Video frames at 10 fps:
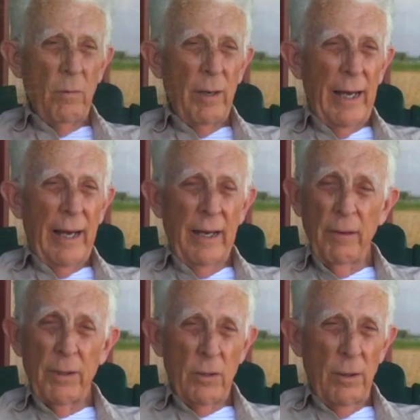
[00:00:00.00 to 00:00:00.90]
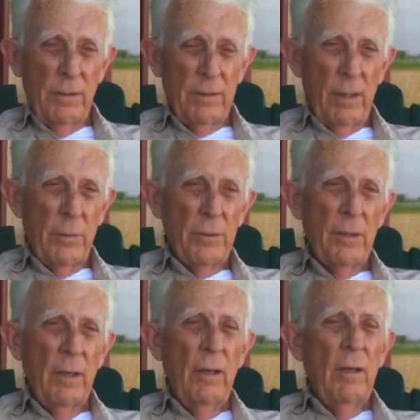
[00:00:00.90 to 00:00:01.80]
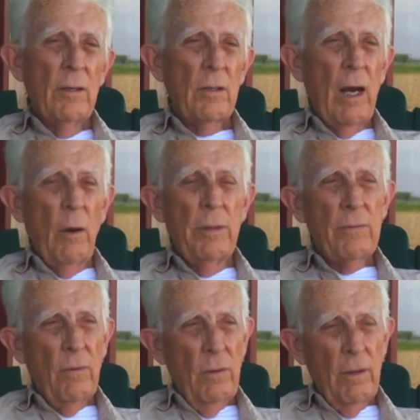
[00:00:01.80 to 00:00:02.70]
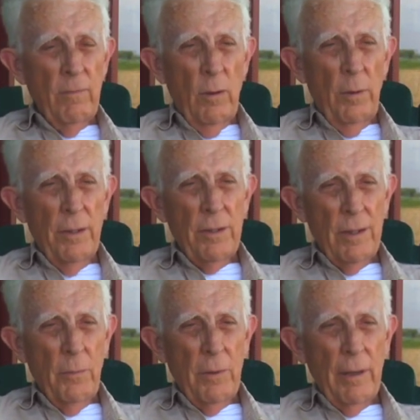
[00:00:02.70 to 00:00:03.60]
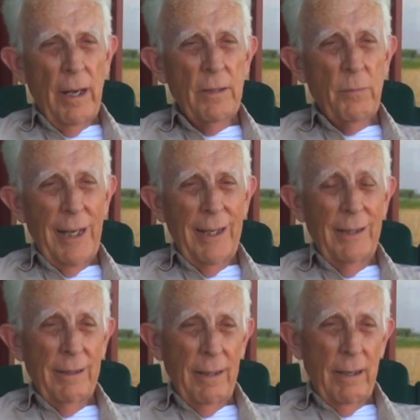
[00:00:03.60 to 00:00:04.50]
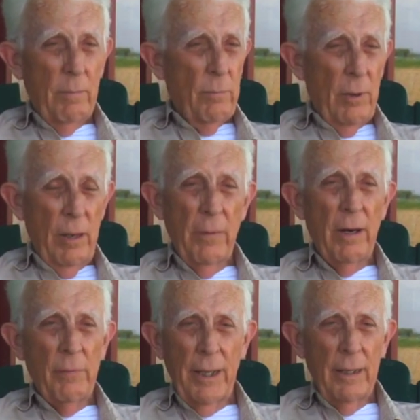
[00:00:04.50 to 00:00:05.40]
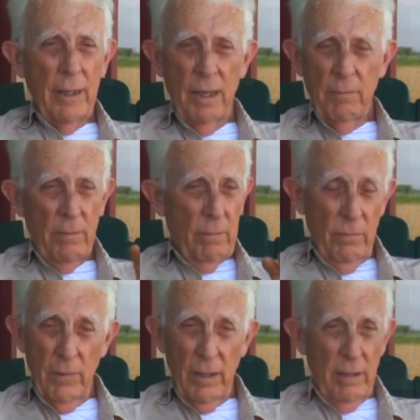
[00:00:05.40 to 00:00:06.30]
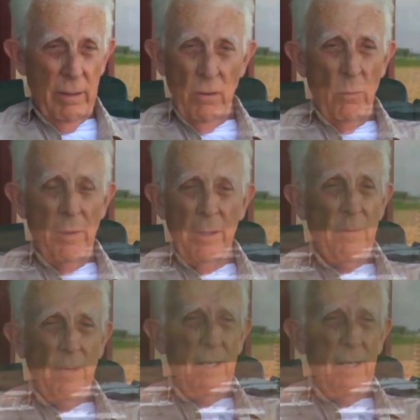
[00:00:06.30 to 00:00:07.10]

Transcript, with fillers: when I, I, never taught in the summers. So I always look forward to summer as painting time, primary painting time, little, no, nothing